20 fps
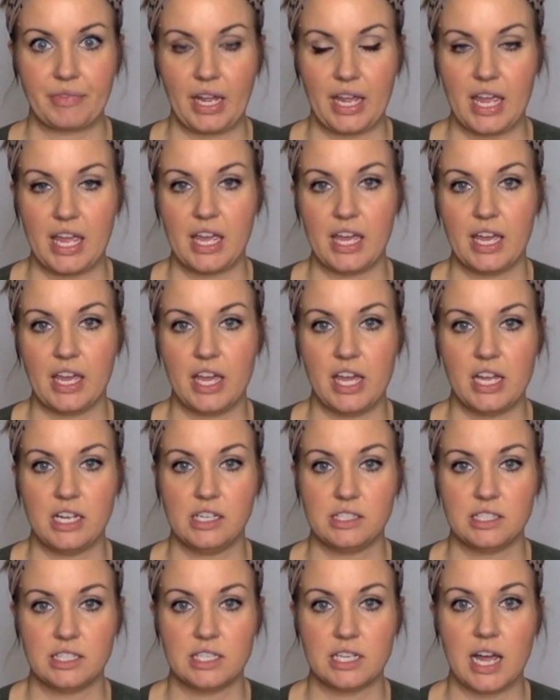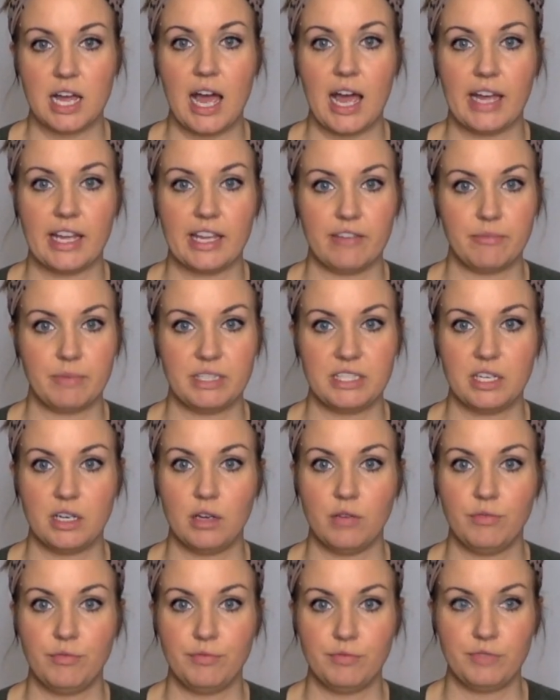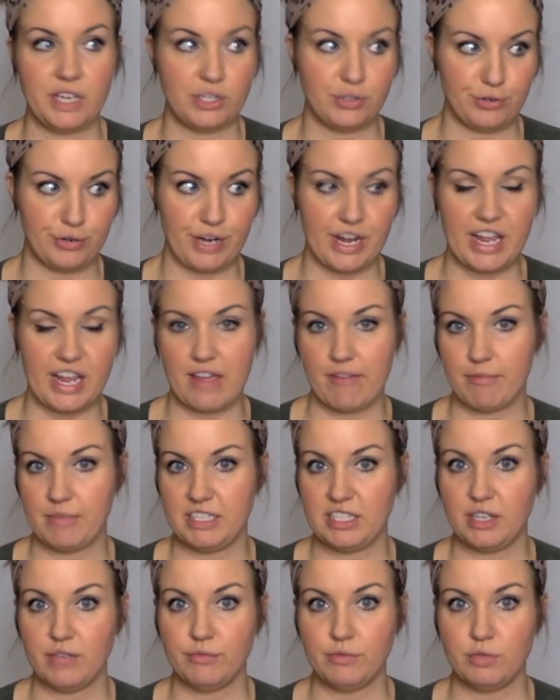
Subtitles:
And yesterday I gave myself